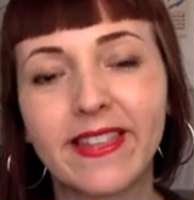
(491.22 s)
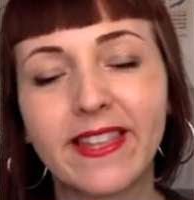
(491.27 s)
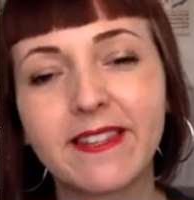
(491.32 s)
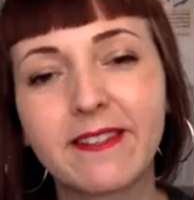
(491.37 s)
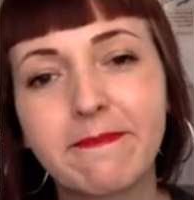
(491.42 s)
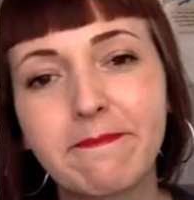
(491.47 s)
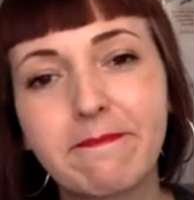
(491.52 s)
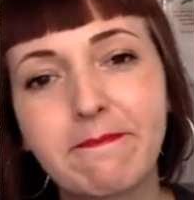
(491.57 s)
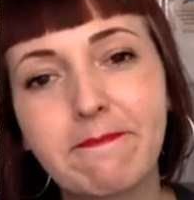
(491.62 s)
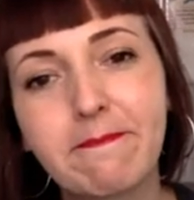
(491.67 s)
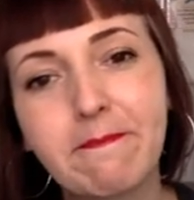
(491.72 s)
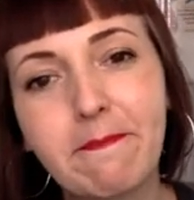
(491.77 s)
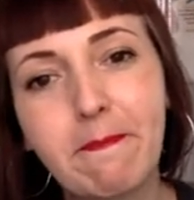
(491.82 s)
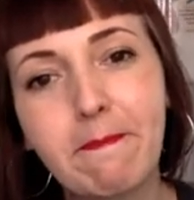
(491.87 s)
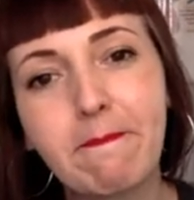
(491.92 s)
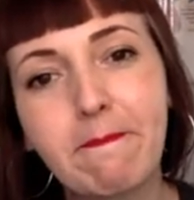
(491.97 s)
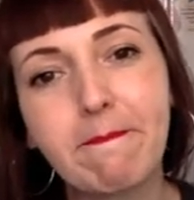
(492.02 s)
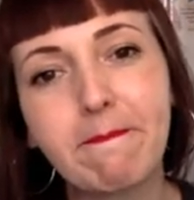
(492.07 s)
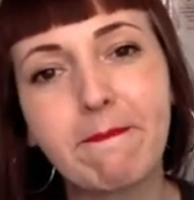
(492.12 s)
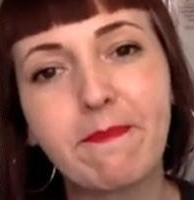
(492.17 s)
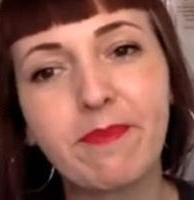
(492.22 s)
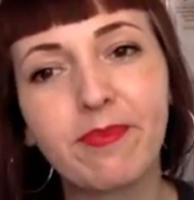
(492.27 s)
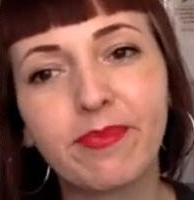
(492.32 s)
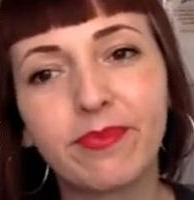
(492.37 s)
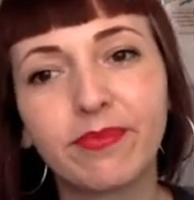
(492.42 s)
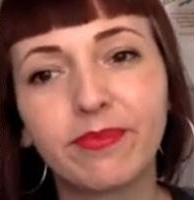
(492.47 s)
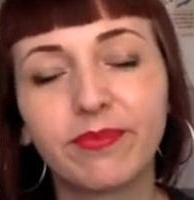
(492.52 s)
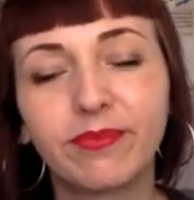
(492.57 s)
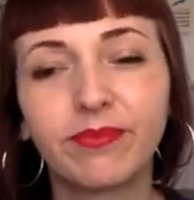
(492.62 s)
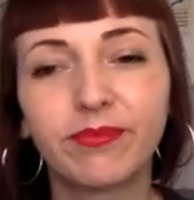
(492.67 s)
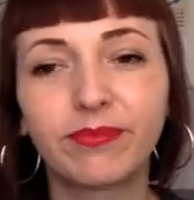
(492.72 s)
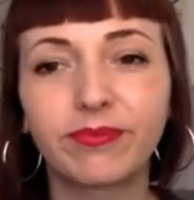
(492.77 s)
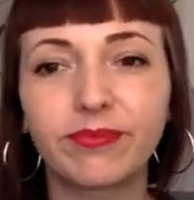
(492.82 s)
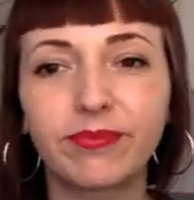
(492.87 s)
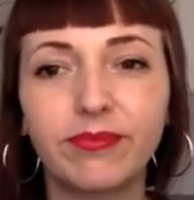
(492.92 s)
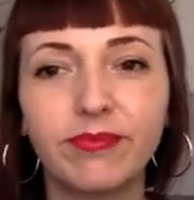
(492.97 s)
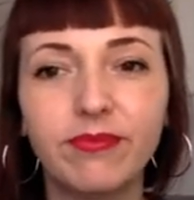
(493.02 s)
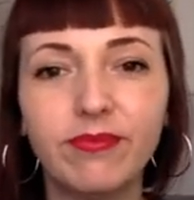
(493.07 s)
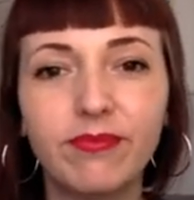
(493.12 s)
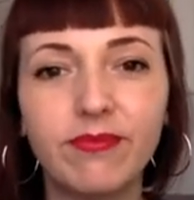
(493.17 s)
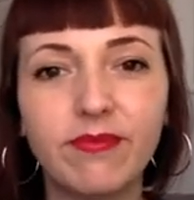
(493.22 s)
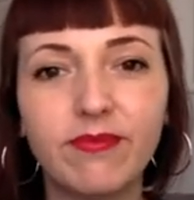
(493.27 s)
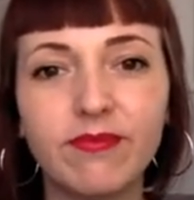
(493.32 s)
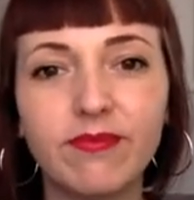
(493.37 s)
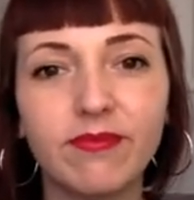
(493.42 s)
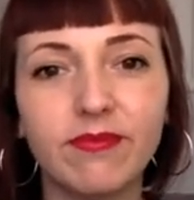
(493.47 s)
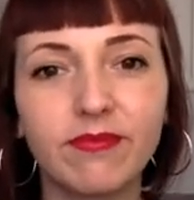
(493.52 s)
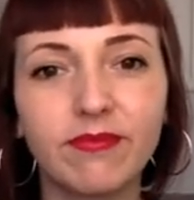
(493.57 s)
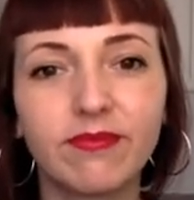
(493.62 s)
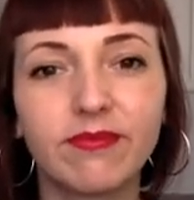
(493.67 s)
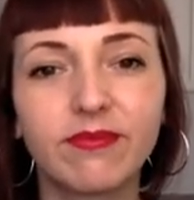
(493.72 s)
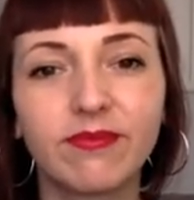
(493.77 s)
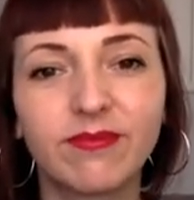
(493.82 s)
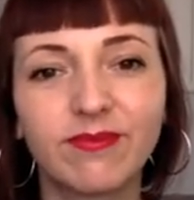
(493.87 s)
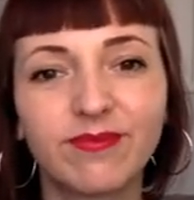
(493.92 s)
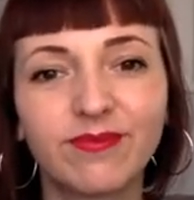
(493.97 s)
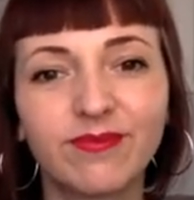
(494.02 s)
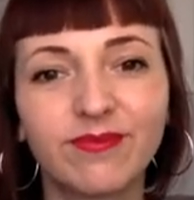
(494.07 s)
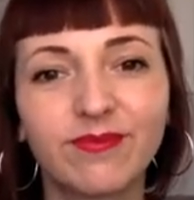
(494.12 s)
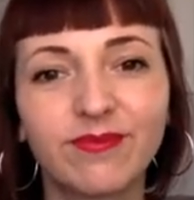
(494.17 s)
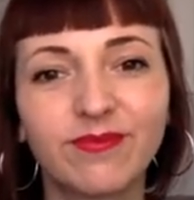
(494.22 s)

No words are spoken by the person on screen.